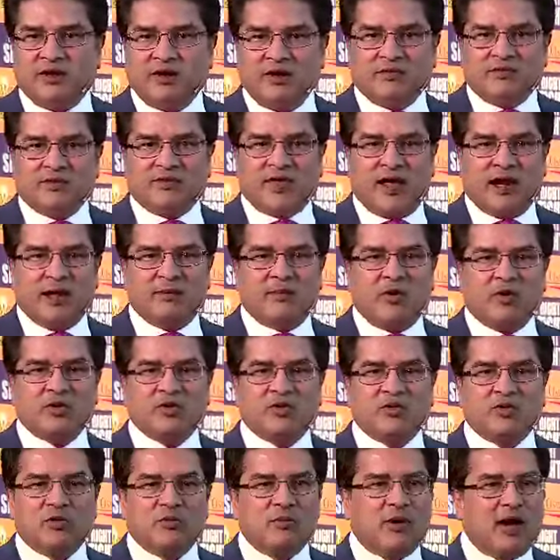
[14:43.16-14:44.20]
for that amount, you
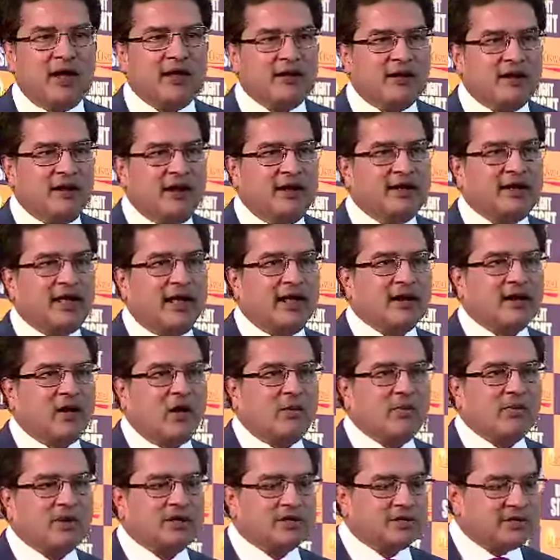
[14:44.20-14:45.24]
could buy an entire
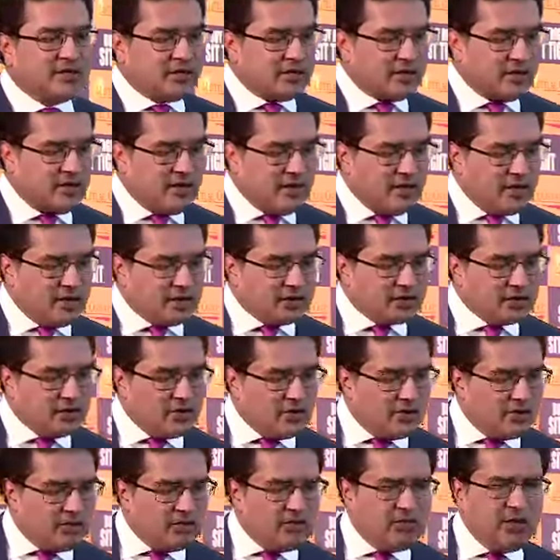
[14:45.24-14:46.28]
corporation.
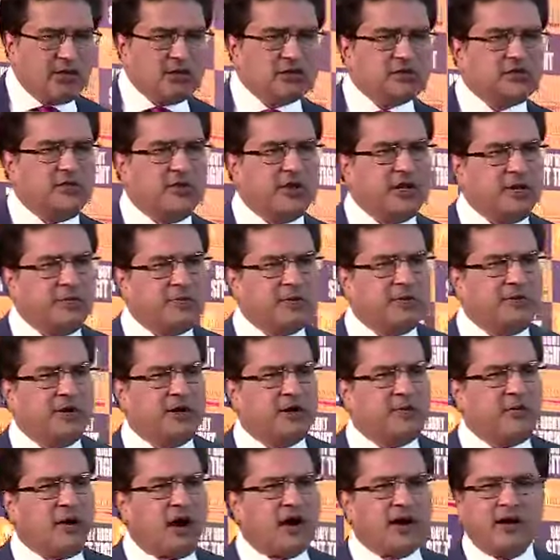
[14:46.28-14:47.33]
So it was very
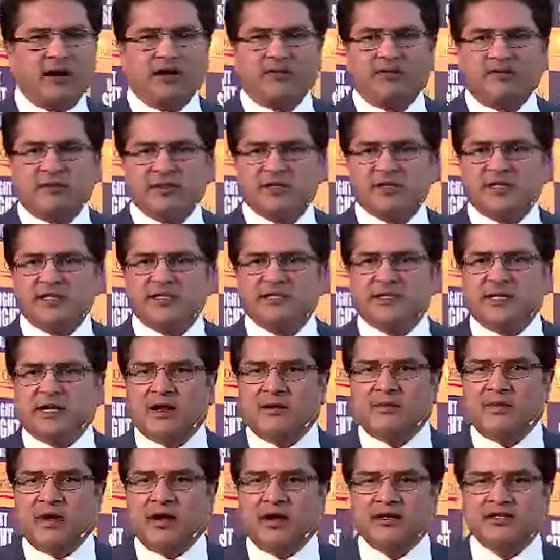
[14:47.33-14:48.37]
primitive market, physical
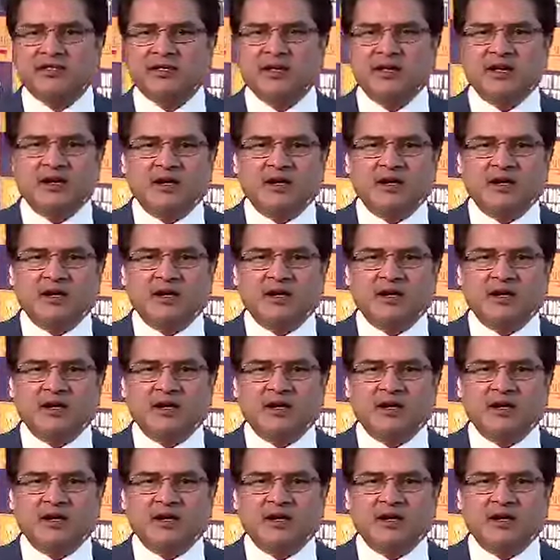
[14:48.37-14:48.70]
settlements.